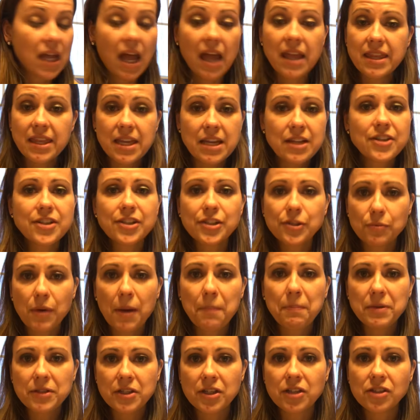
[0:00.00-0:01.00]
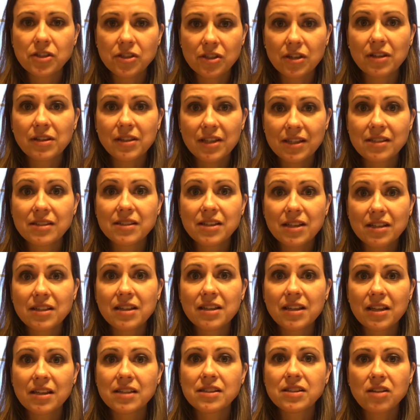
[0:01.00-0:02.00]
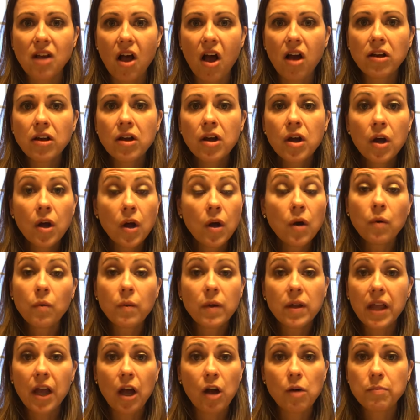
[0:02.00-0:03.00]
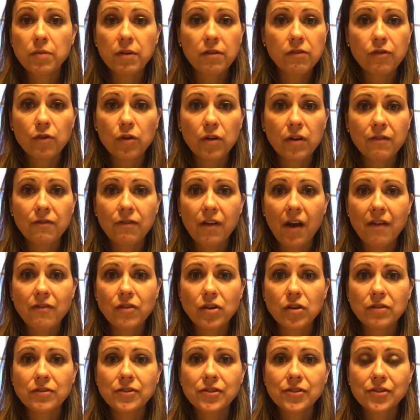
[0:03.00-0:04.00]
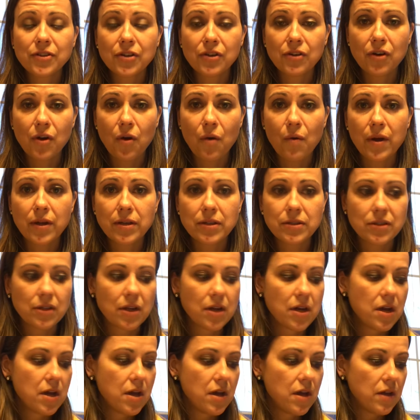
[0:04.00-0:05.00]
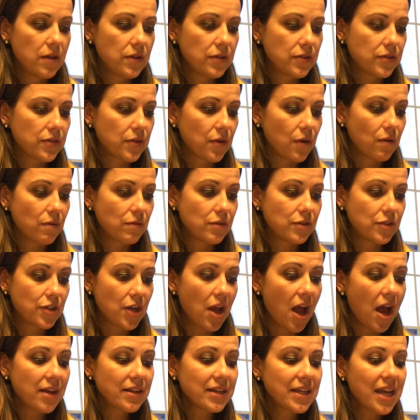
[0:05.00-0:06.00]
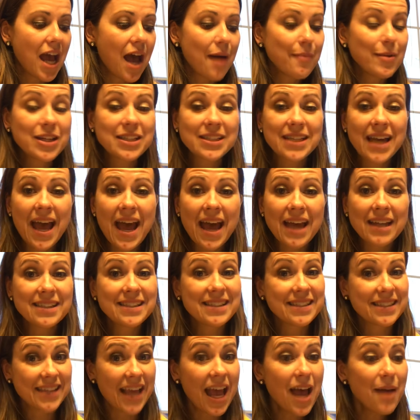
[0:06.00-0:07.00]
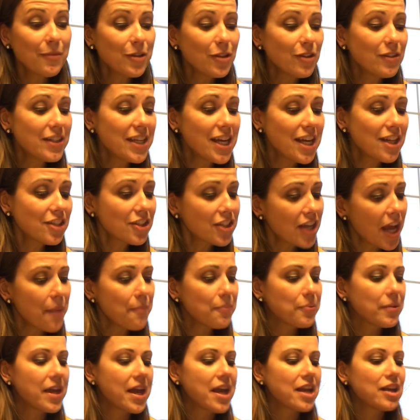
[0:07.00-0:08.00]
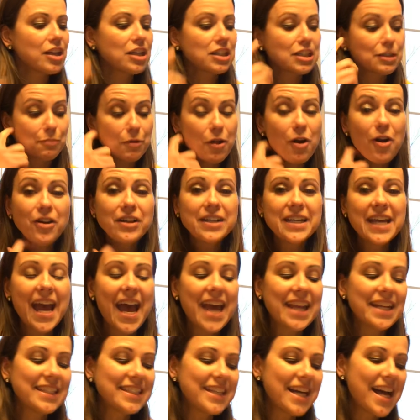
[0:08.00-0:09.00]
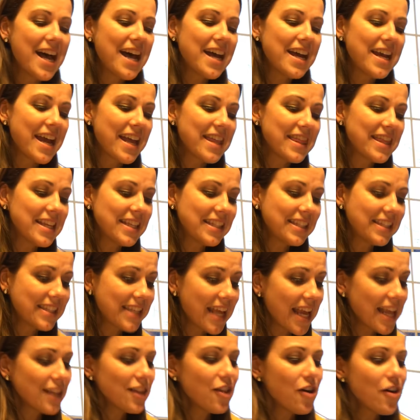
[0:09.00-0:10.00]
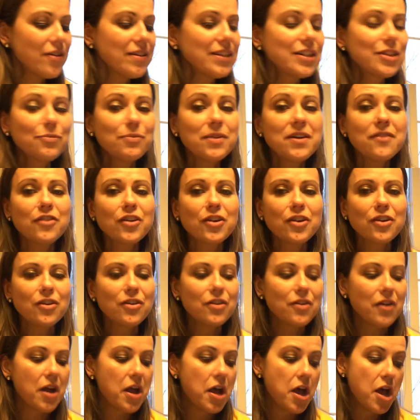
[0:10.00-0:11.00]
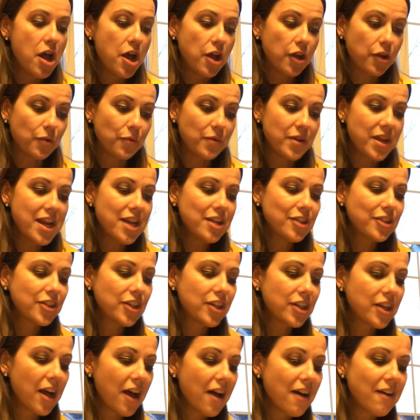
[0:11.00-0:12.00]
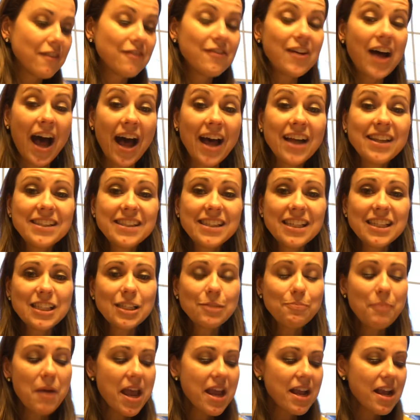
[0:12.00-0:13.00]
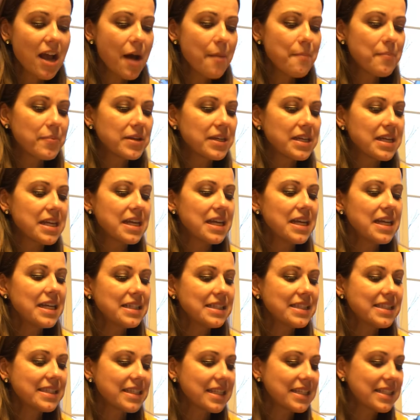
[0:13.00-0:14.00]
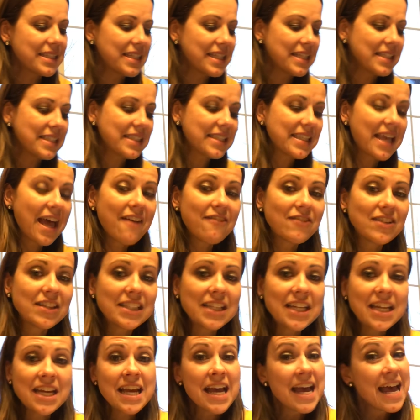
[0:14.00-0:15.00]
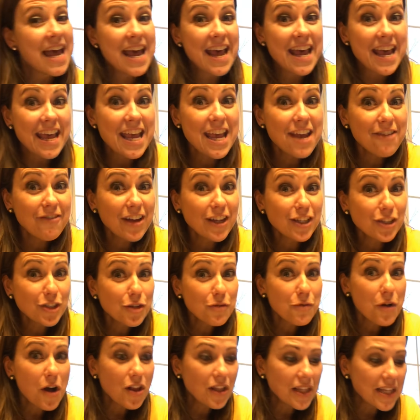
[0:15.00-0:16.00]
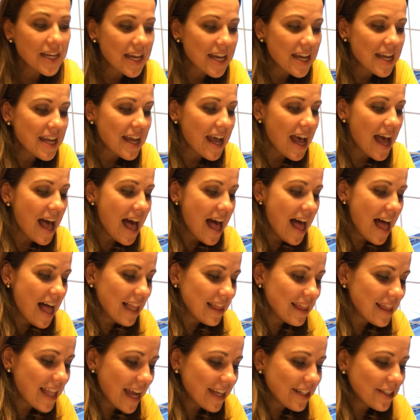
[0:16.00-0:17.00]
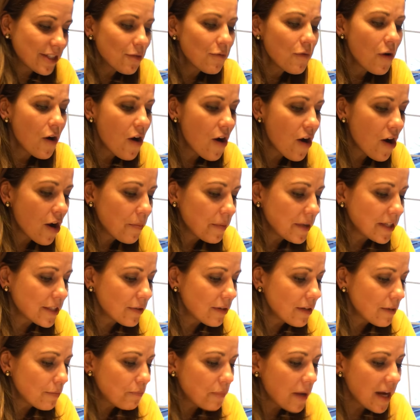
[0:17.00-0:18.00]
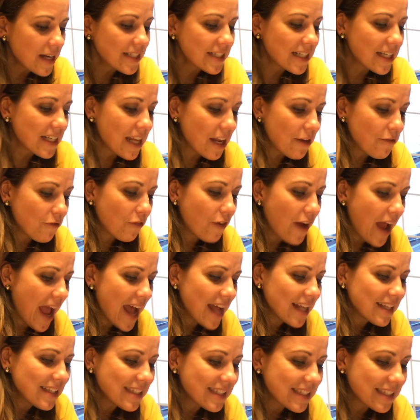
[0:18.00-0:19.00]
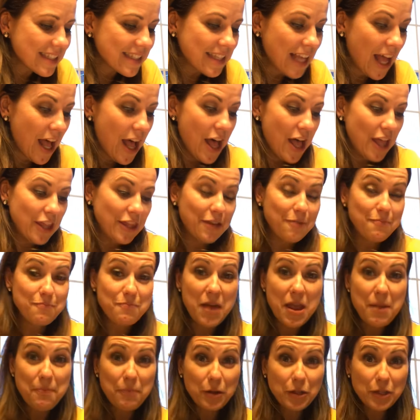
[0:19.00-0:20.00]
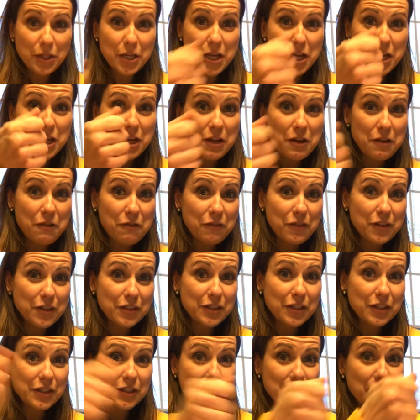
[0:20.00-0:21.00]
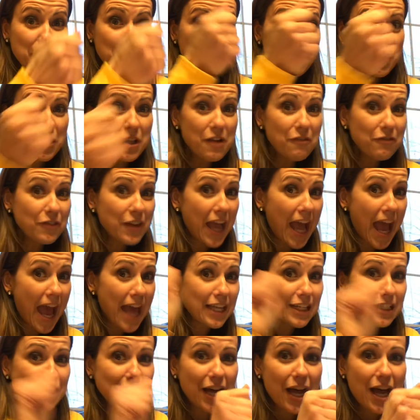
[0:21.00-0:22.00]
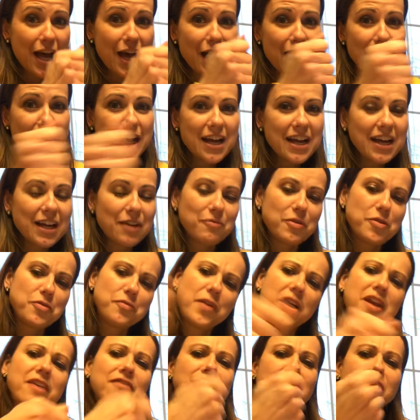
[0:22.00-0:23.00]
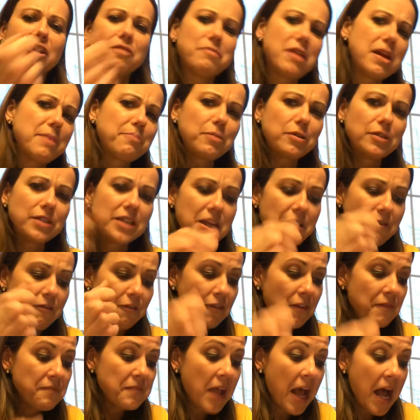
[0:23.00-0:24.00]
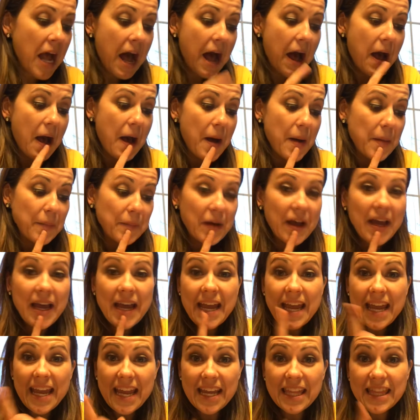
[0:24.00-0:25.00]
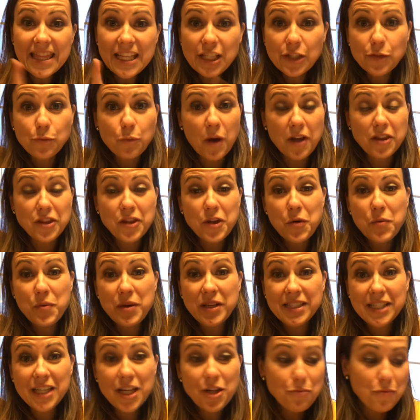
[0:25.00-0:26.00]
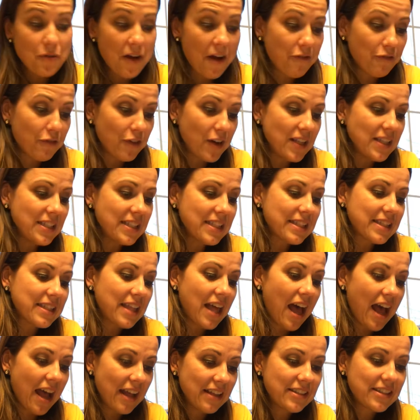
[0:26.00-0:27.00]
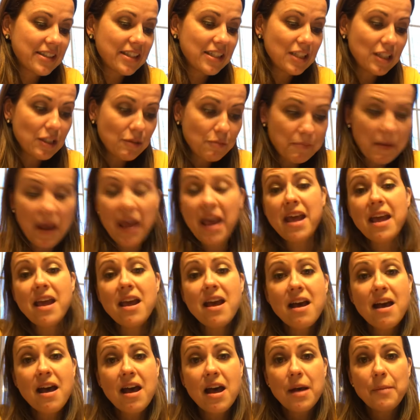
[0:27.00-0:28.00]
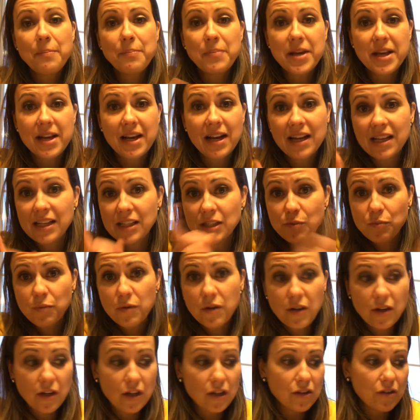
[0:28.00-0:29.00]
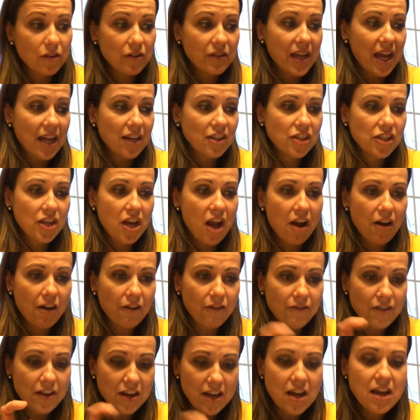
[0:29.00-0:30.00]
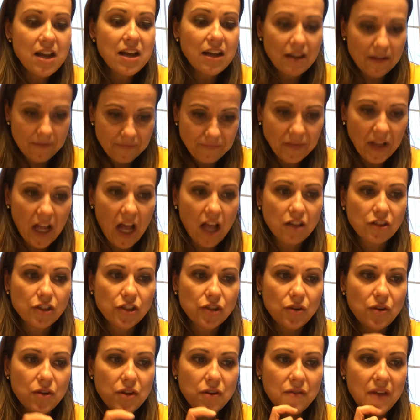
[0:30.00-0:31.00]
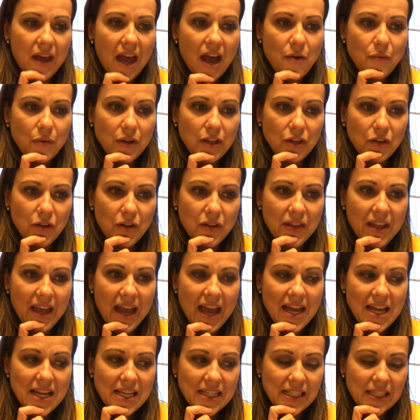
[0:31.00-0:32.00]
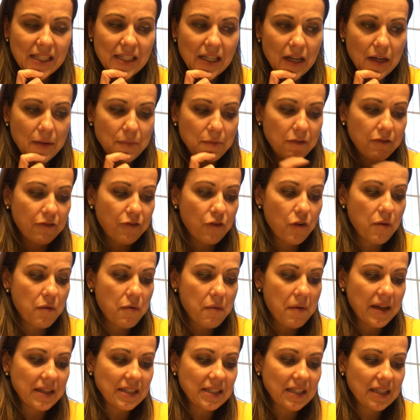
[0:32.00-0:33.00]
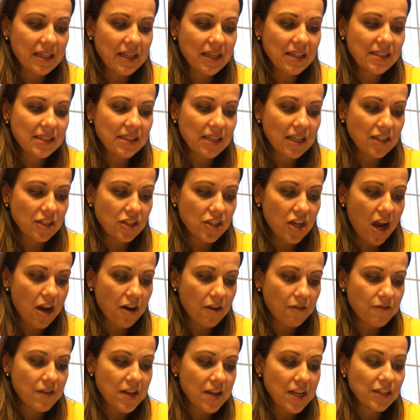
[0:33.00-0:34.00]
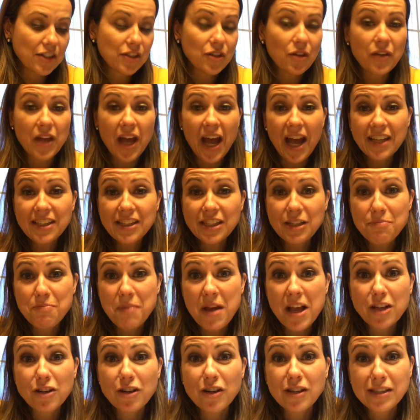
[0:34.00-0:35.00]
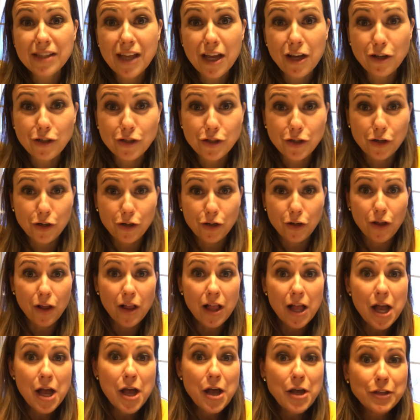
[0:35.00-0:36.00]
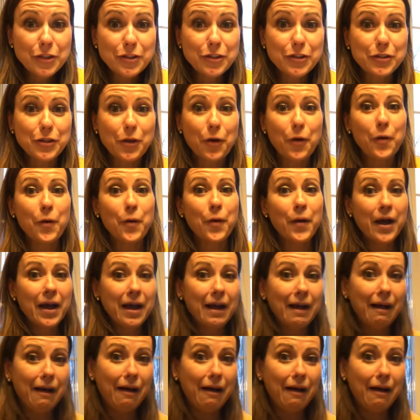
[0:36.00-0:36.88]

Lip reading: I think just repetition and listening to this song will help the 4 and 5-year-olds to know it. So John Cabot and Samuel de Champlain explored Canada and the St. Lawrence River. Creation of Hudson's Bay Company in 1670 eventually led to war between Britain and France. The maple leaf is a symbol of Canada, and we waved our maple leaf. In this one, though, we did reference the Hudson Bay because we're going to learn that in geography. I'll show you that. We learned that before we went to this in geography. And so the Hudson Bay looks like a turtle. So